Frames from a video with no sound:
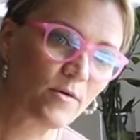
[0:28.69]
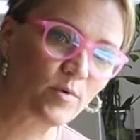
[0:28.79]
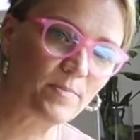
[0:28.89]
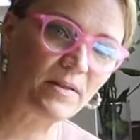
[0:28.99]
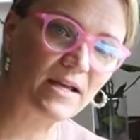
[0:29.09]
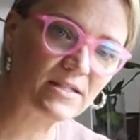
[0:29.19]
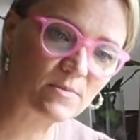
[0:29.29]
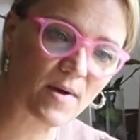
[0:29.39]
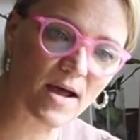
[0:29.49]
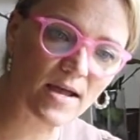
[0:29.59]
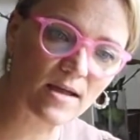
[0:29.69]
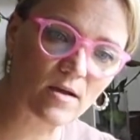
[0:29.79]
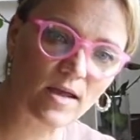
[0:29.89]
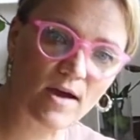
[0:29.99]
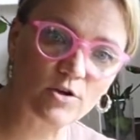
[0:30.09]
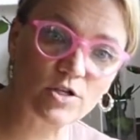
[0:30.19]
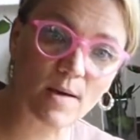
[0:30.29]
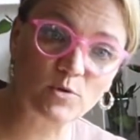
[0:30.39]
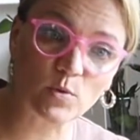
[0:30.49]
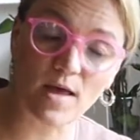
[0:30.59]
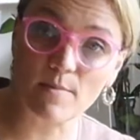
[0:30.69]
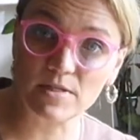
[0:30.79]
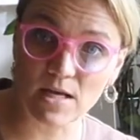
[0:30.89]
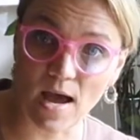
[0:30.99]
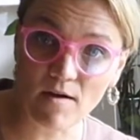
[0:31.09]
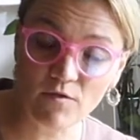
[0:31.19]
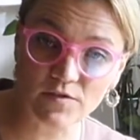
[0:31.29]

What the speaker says: replaced my countertops with MDF.